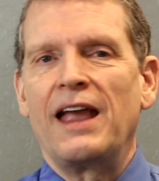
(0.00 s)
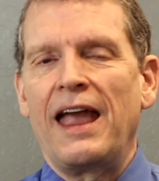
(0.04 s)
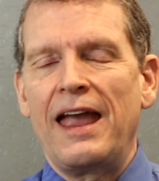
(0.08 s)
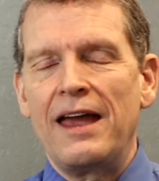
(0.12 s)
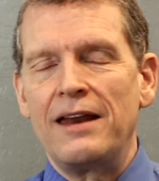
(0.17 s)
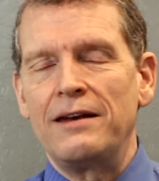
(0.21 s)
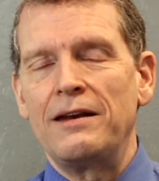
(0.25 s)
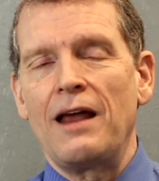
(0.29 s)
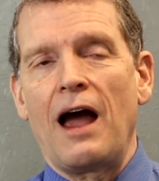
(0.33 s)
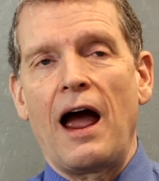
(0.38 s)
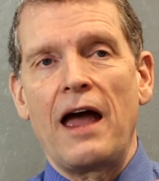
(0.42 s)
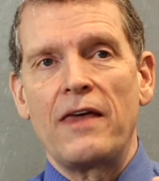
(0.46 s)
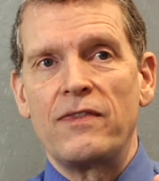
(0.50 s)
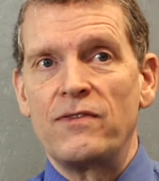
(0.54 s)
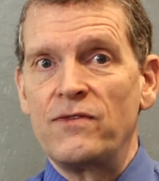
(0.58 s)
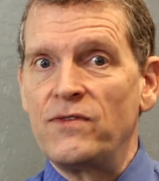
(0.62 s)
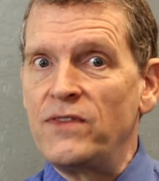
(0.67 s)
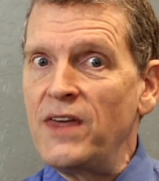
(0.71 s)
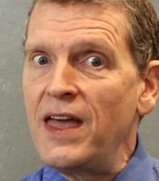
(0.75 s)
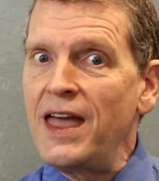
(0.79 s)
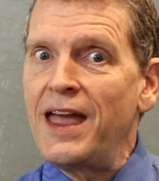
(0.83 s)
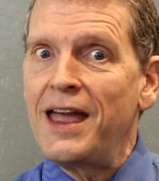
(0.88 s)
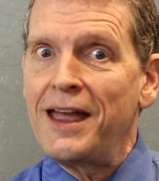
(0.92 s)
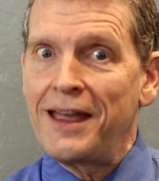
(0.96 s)
and I
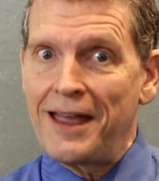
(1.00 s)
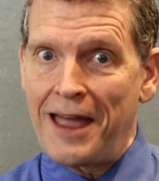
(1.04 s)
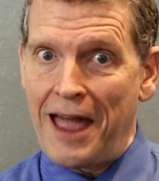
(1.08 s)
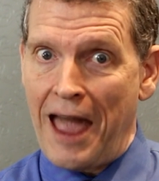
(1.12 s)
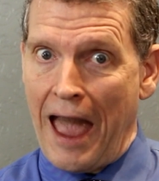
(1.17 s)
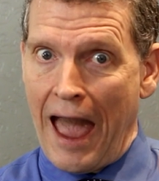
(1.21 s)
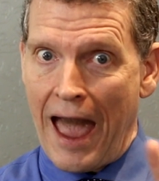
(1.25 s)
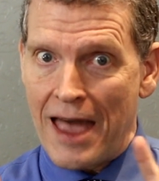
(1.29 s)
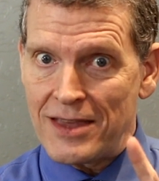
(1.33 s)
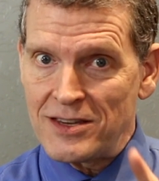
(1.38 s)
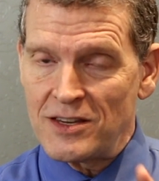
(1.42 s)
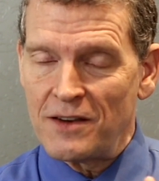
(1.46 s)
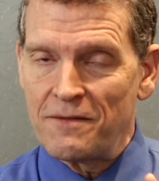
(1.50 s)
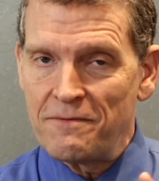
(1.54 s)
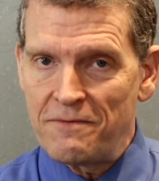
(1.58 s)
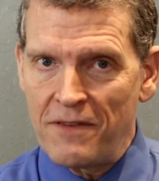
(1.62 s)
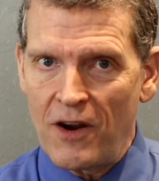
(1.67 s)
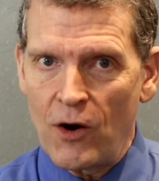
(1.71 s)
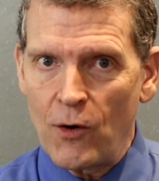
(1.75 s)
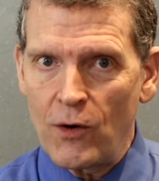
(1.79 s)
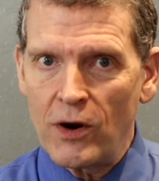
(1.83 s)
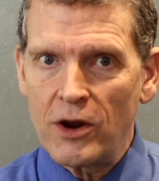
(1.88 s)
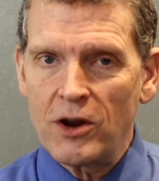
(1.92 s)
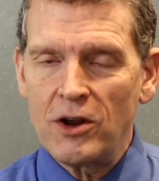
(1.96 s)
think has a
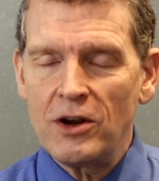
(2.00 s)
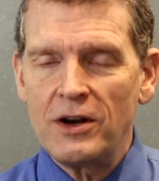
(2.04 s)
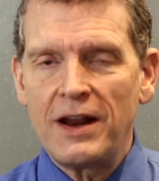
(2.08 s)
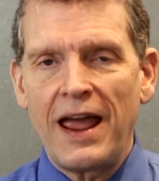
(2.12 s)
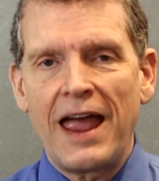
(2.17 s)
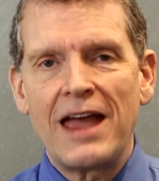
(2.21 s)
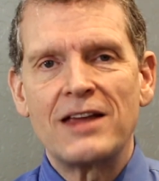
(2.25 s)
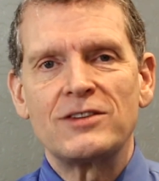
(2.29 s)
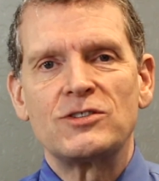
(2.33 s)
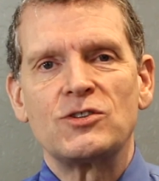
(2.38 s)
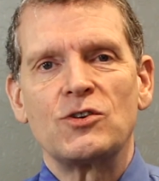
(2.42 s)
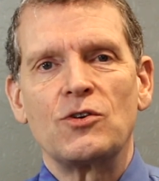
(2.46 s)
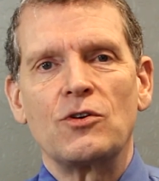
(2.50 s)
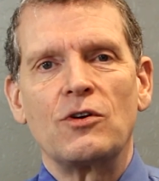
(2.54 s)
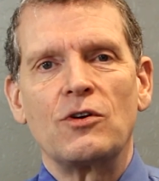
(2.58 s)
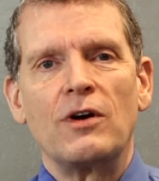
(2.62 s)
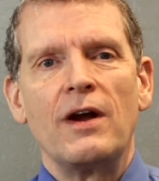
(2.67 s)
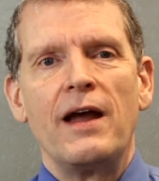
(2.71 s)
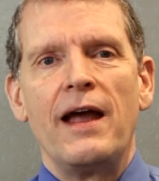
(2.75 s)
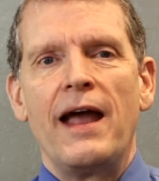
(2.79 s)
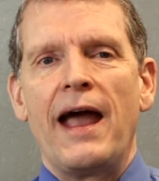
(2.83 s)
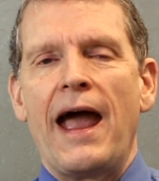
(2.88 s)
very good answer